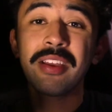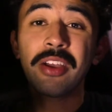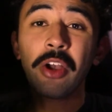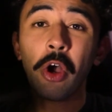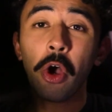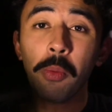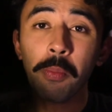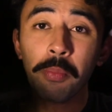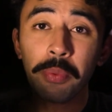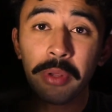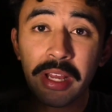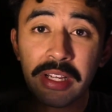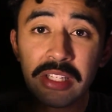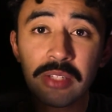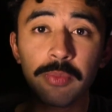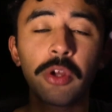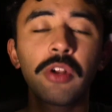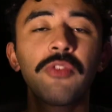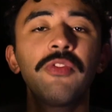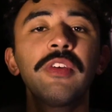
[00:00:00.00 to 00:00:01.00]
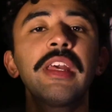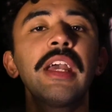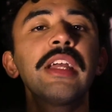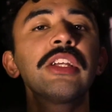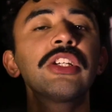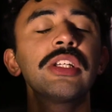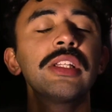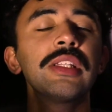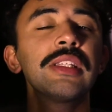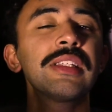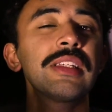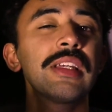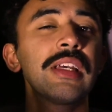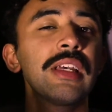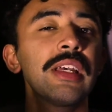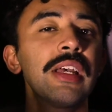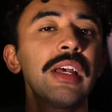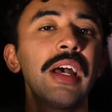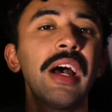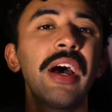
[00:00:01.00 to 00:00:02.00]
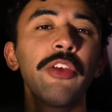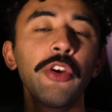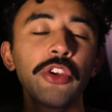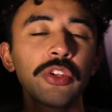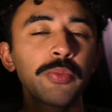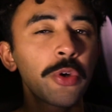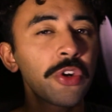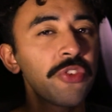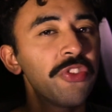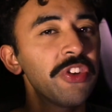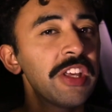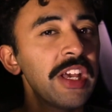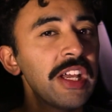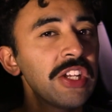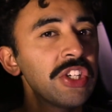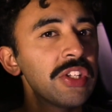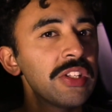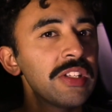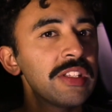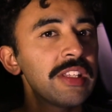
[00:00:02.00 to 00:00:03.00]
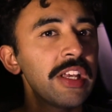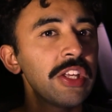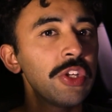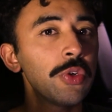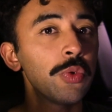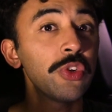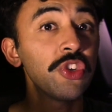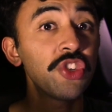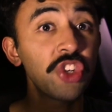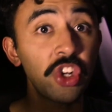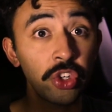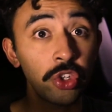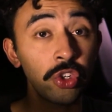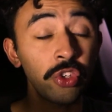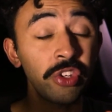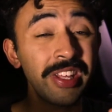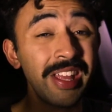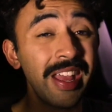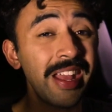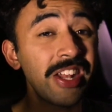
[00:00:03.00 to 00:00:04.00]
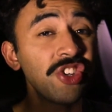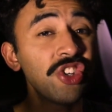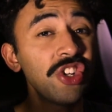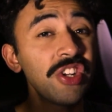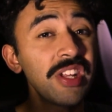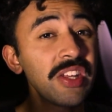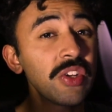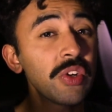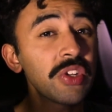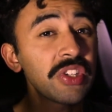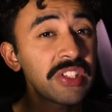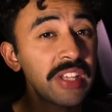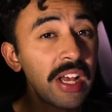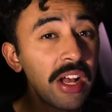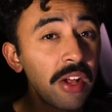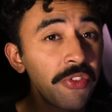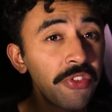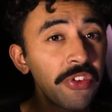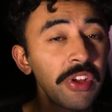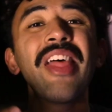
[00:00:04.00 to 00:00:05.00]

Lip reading: Complex modifications are those modifications that you would generally engineer yourself.